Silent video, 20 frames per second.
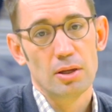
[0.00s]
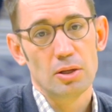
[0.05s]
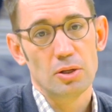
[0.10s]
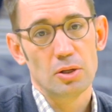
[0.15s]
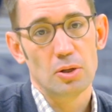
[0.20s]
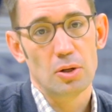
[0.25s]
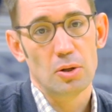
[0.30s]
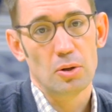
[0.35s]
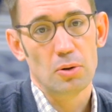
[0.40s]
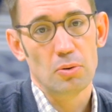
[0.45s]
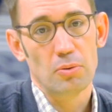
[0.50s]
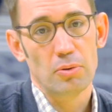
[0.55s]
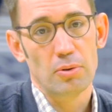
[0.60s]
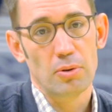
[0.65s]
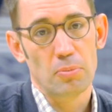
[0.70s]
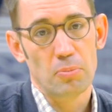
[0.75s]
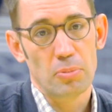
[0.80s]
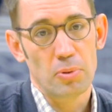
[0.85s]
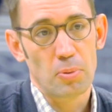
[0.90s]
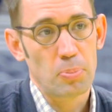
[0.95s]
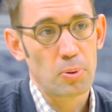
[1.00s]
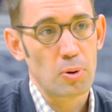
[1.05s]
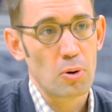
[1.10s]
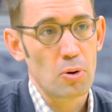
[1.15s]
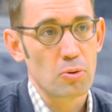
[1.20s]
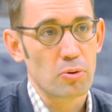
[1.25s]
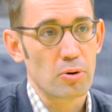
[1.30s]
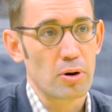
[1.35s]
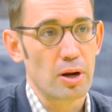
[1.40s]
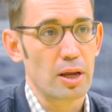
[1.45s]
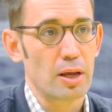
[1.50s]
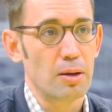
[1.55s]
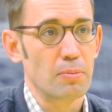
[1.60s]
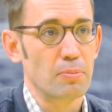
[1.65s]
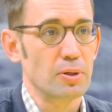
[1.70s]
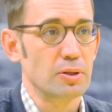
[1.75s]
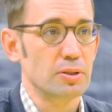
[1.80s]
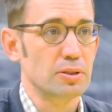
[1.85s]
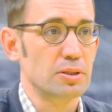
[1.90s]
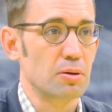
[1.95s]
you know, the, the
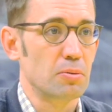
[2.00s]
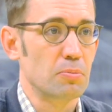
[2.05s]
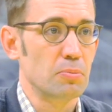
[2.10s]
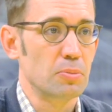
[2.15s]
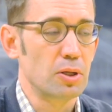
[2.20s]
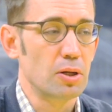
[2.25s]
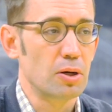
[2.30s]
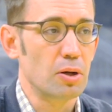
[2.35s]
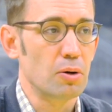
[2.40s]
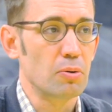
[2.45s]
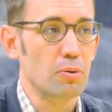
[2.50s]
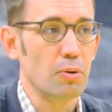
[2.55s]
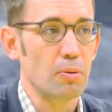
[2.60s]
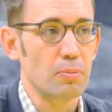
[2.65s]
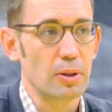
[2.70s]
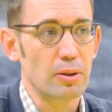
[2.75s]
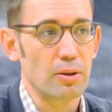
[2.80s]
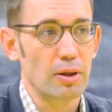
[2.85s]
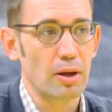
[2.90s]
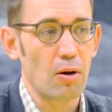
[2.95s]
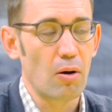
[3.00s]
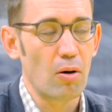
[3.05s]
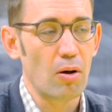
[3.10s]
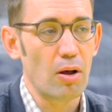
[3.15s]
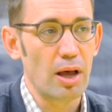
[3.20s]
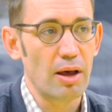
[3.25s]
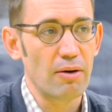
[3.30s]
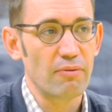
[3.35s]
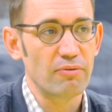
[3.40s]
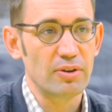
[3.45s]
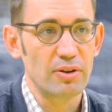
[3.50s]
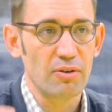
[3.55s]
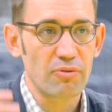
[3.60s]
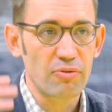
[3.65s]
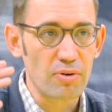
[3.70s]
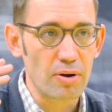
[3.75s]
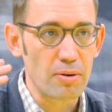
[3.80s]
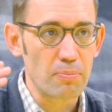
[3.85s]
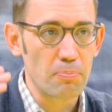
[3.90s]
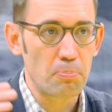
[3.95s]
program, and some, you know, I mean, they all have
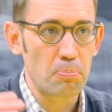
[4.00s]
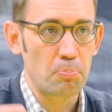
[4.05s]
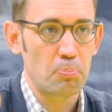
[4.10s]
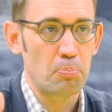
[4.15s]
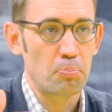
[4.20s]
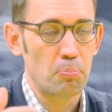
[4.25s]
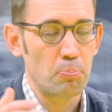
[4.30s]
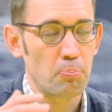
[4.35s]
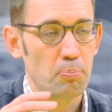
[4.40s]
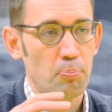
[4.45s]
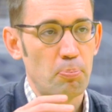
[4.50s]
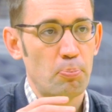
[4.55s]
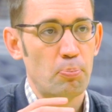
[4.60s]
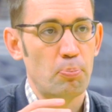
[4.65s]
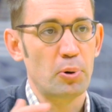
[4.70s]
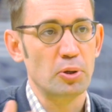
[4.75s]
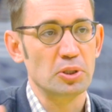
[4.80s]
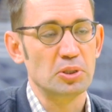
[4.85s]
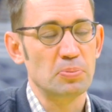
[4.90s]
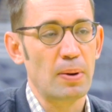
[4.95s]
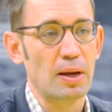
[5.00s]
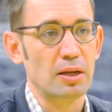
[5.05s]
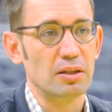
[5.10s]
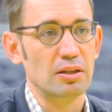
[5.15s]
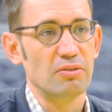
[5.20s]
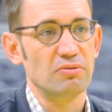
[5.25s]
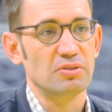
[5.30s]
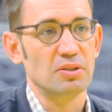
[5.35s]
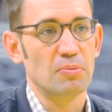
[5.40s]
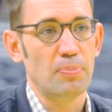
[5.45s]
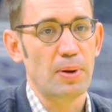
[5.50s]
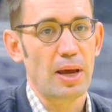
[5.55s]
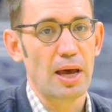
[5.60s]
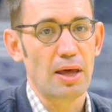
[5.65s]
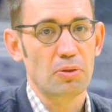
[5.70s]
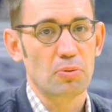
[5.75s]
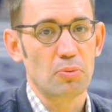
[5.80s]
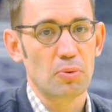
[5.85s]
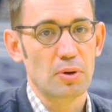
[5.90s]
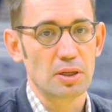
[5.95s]
different perspectives and
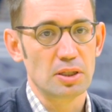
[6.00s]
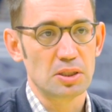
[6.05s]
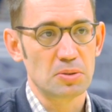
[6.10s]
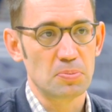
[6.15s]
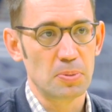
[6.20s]
pathways.